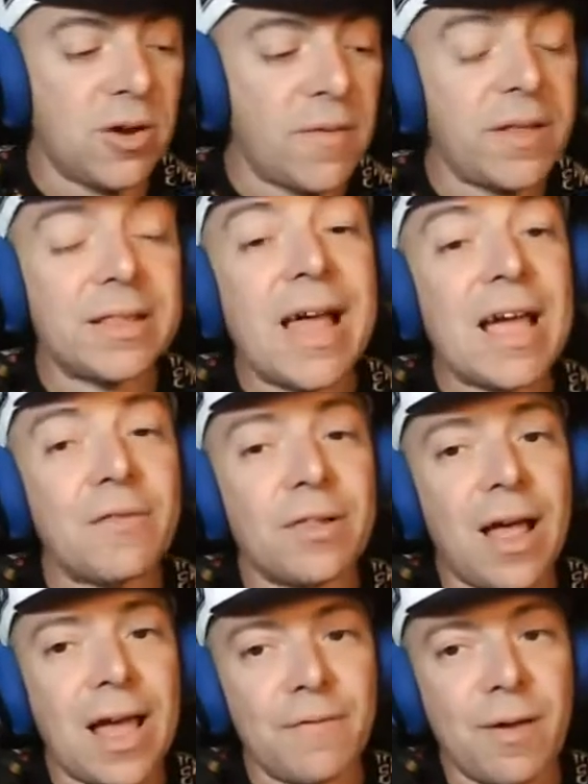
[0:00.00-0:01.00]
And then Live
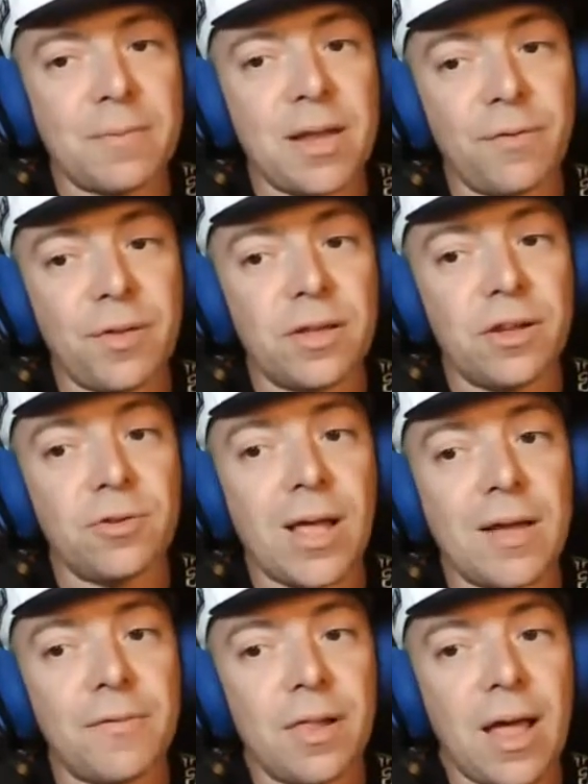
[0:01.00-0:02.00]
Alive. I'm definitely going to do
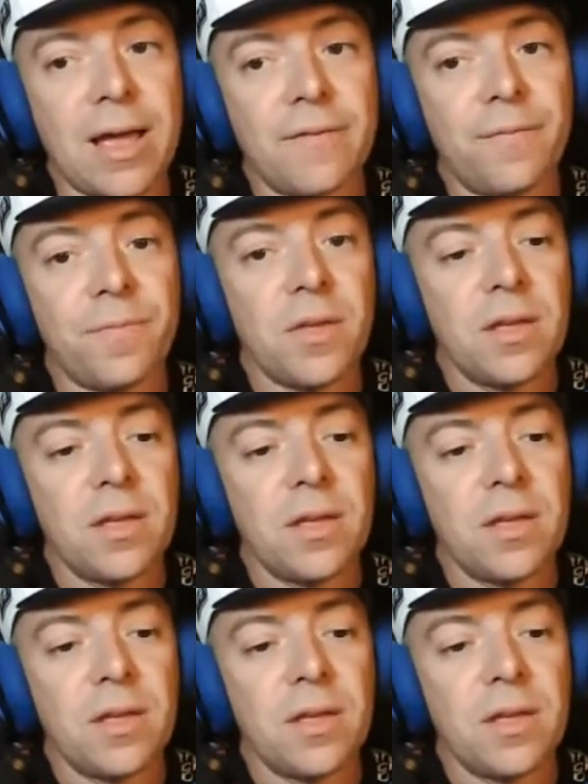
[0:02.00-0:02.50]
Live Alive.